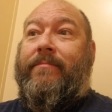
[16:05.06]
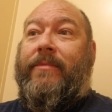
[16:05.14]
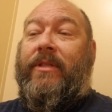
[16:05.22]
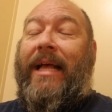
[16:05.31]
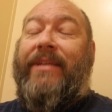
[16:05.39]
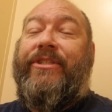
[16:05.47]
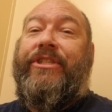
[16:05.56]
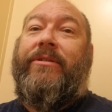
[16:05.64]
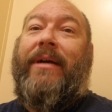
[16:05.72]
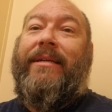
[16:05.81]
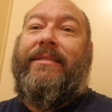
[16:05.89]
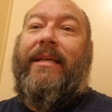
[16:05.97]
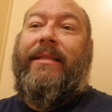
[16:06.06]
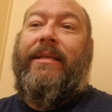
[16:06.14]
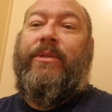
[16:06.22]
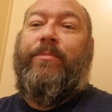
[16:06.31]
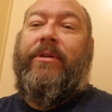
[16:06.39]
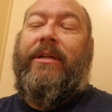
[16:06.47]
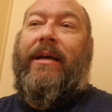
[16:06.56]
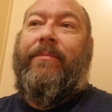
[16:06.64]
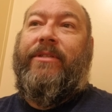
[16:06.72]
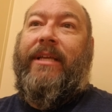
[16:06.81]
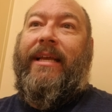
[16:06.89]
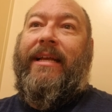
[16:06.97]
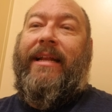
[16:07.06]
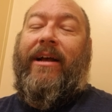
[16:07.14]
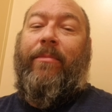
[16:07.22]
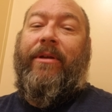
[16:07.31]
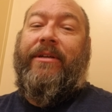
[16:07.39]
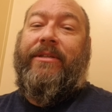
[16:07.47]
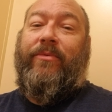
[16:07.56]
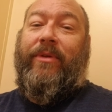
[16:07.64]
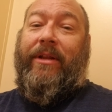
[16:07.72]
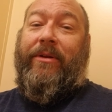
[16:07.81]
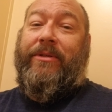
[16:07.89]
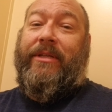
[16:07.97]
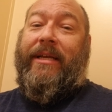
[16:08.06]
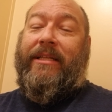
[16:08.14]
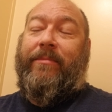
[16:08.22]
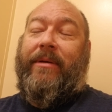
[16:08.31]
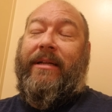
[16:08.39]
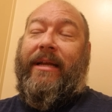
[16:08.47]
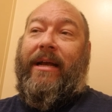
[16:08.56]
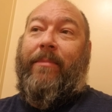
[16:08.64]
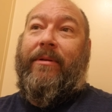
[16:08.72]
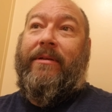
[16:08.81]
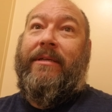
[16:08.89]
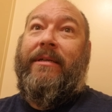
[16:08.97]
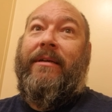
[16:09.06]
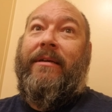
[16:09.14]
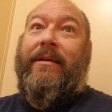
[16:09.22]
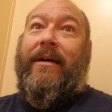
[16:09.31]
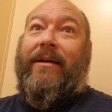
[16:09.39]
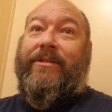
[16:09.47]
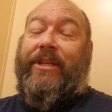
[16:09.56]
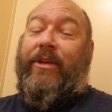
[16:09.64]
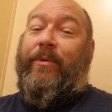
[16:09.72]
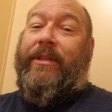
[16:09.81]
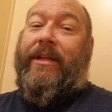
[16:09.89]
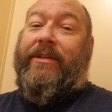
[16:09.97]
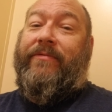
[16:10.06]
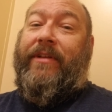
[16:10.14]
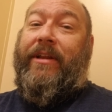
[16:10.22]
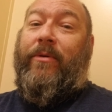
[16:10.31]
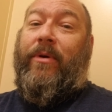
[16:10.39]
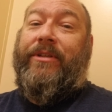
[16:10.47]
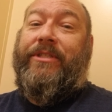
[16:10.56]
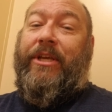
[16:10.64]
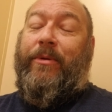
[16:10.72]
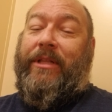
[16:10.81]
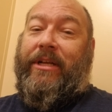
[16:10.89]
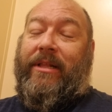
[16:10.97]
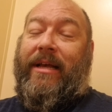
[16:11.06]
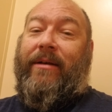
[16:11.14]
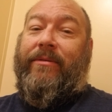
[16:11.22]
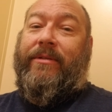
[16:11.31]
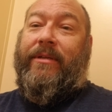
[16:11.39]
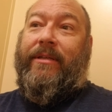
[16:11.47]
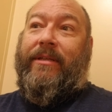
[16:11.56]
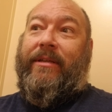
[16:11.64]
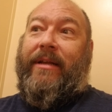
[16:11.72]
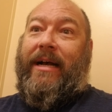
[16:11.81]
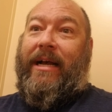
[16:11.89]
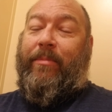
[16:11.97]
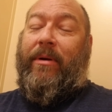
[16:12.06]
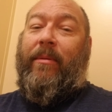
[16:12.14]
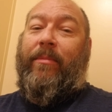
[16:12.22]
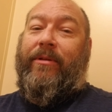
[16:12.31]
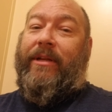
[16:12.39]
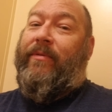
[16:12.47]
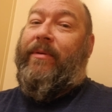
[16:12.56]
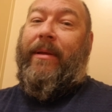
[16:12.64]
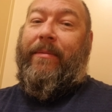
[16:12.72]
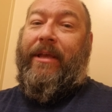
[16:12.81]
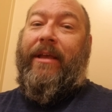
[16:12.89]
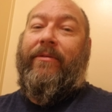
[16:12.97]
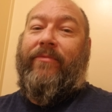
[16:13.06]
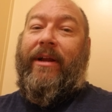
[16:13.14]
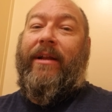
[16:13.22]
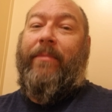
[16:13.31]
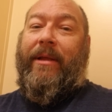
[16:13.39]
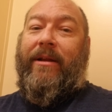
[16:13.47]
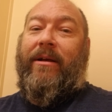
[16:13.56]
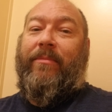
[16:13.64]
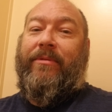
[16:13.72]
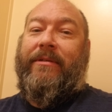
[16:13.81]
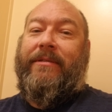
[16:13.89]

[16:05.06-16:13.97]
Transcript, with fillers: Last year I said this, but I'm saying it now because it really looks like it's about to happen. I'll see you in the next video or I'll see you in the clouds. There's a high probability we may be getting ready to meet up.